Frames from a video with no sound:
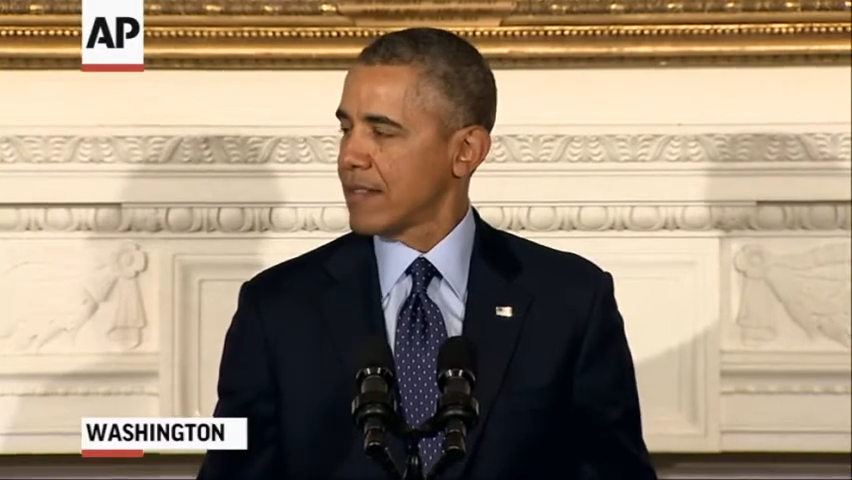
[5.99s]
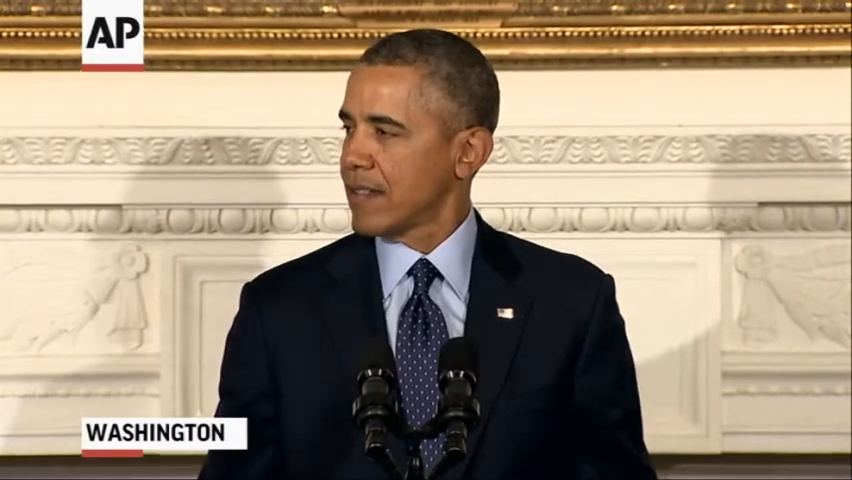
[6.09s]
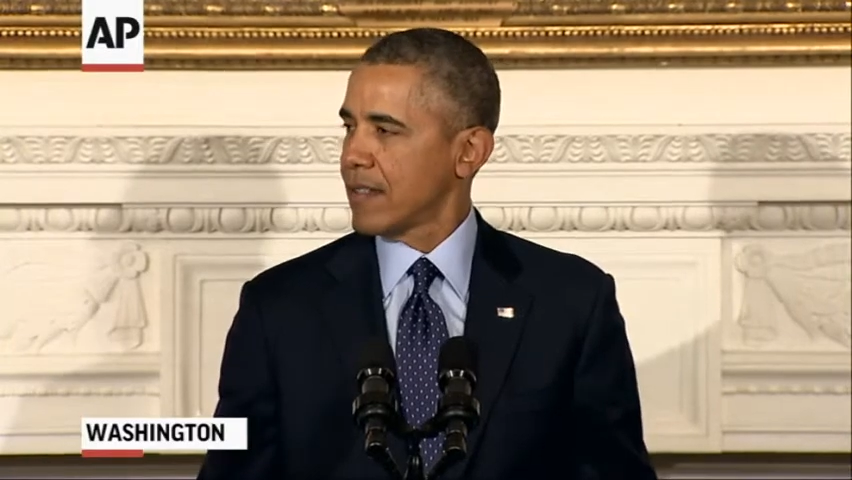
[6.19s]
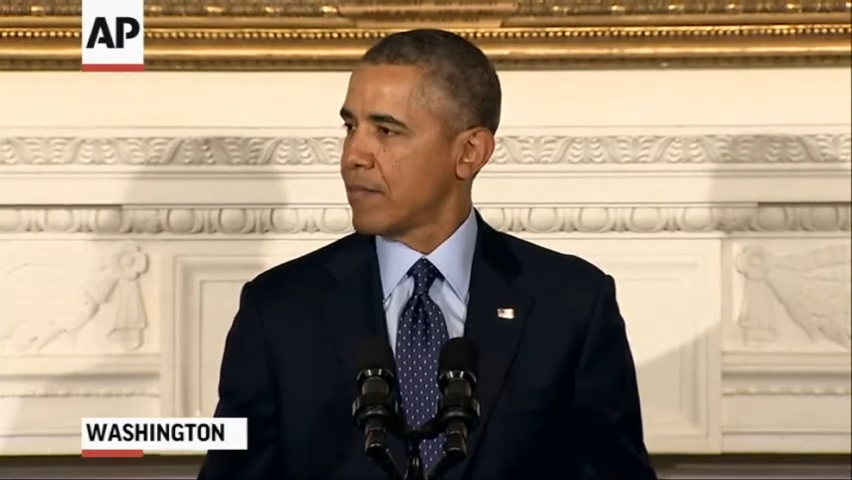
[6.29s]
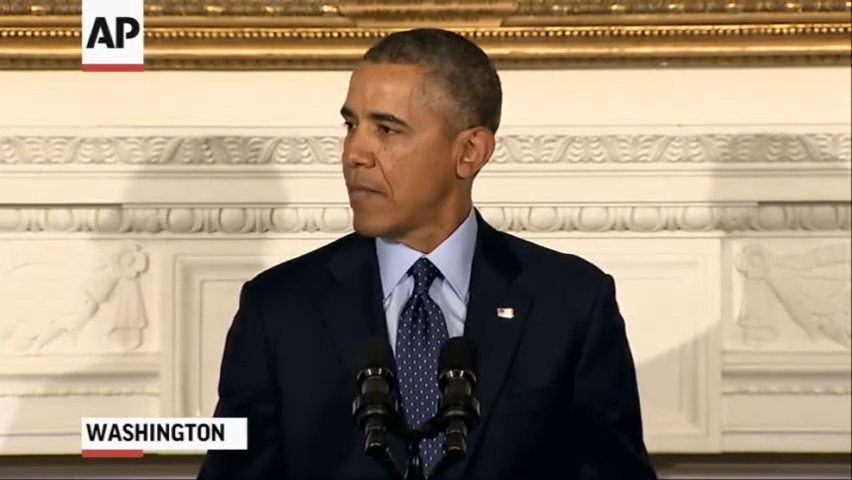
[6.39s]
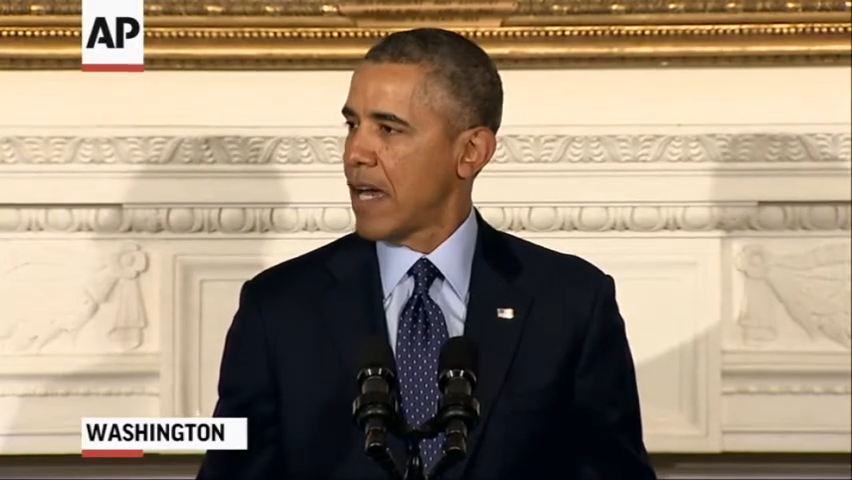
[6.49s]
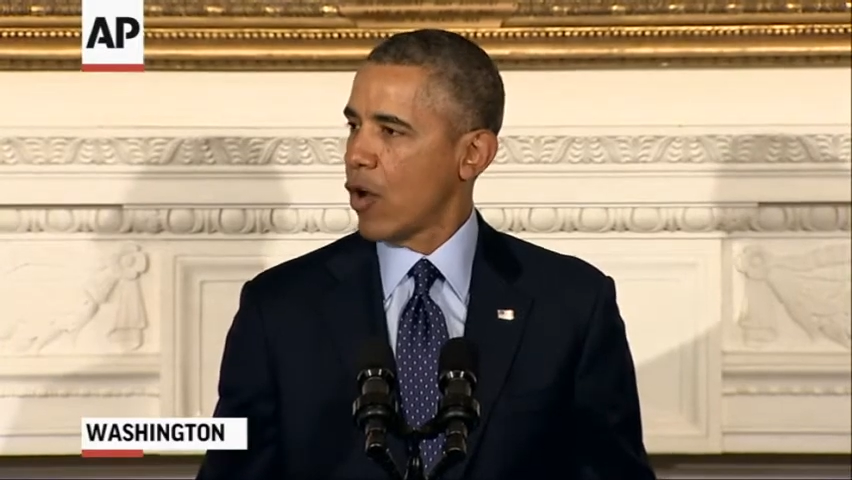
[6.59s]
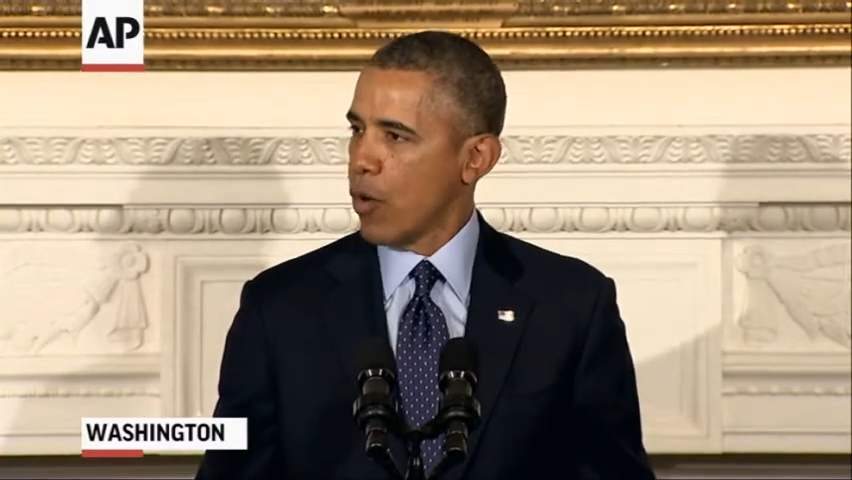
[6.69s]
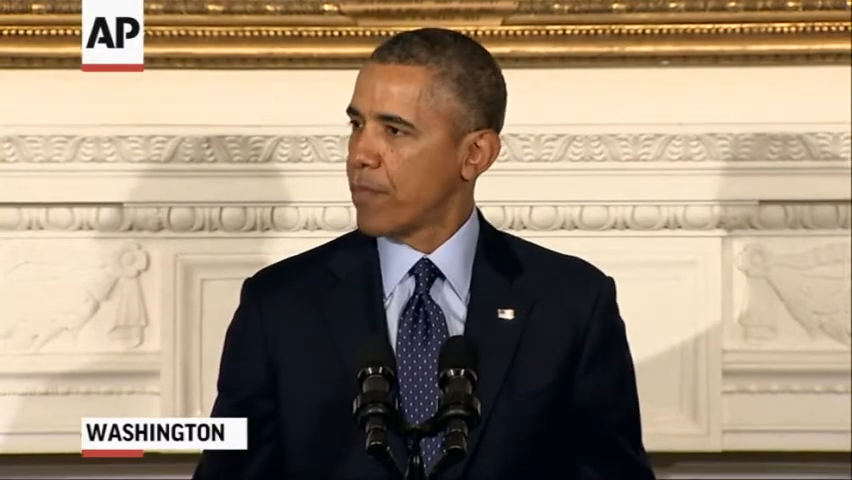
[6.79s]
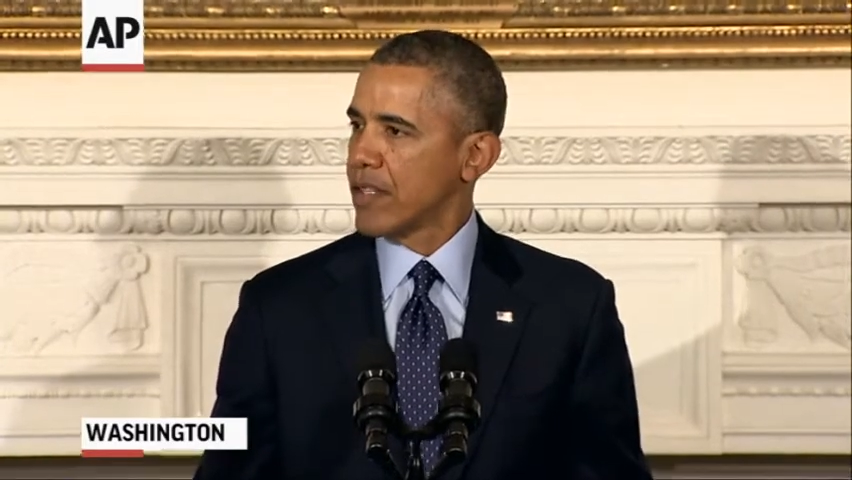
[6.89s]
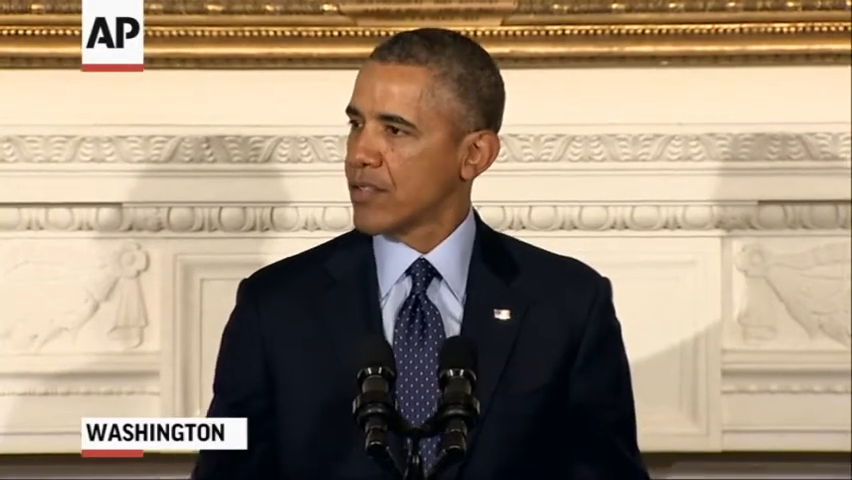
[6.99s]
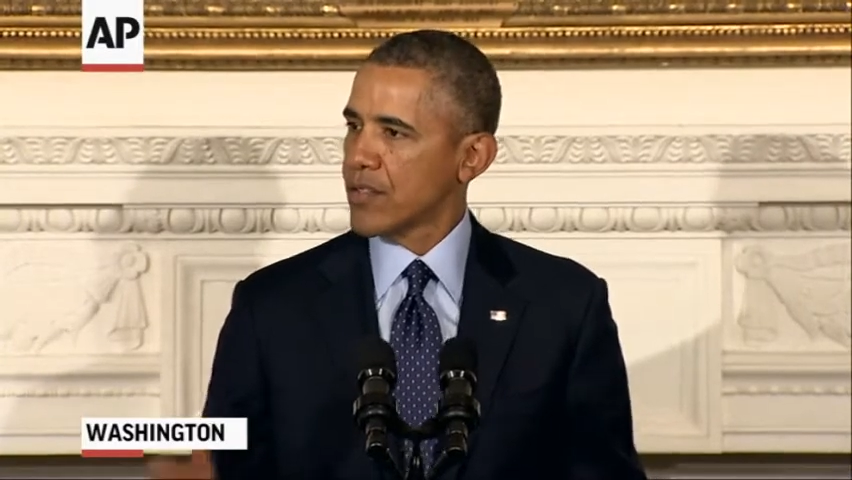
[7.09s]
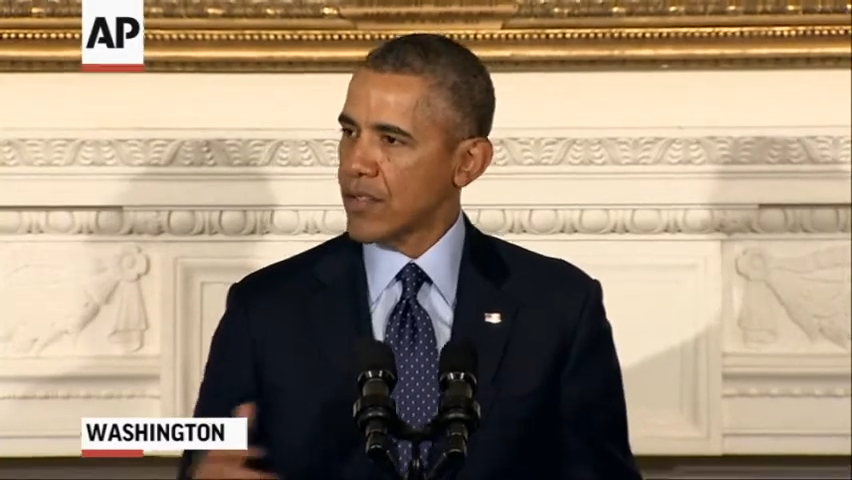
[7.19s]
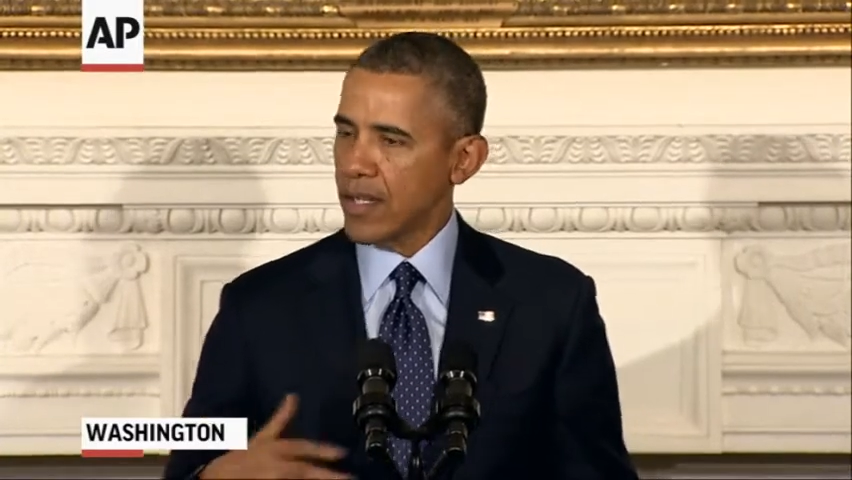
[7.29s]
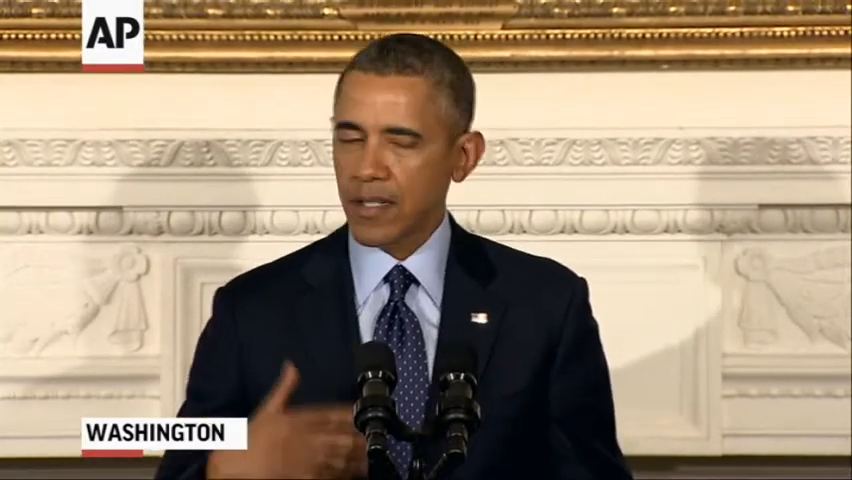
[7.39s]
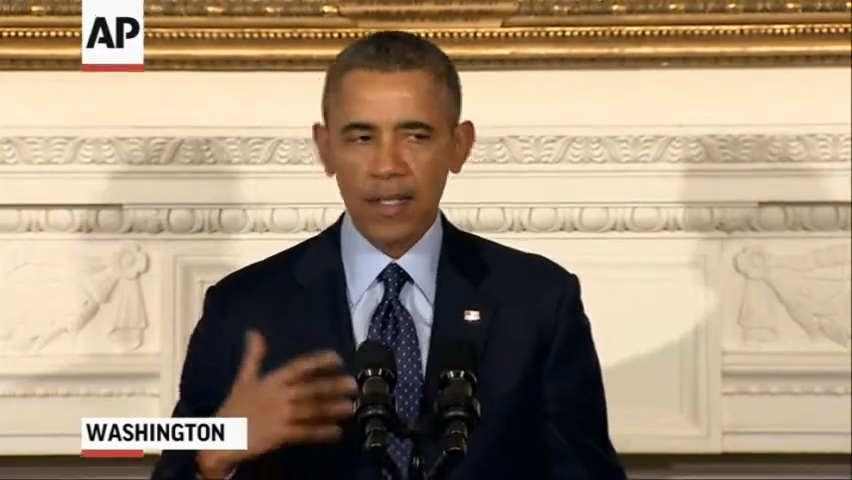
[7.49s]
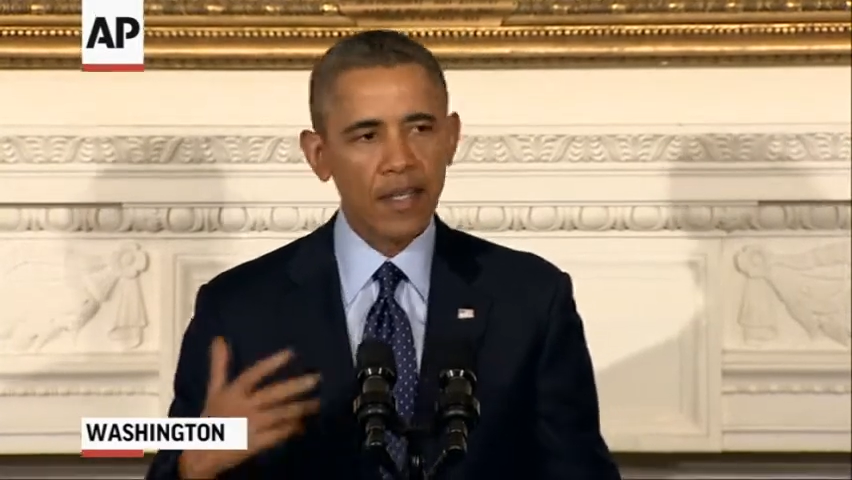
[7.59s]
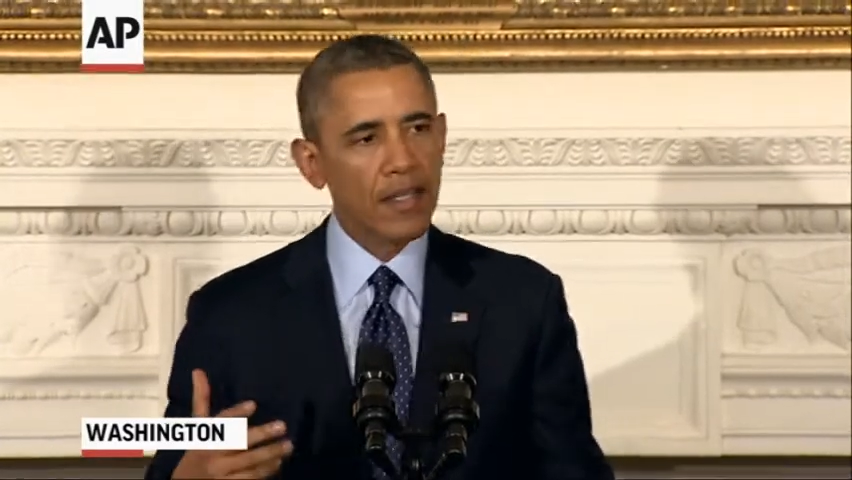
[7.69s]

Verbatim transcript: Uh, my hope is, is that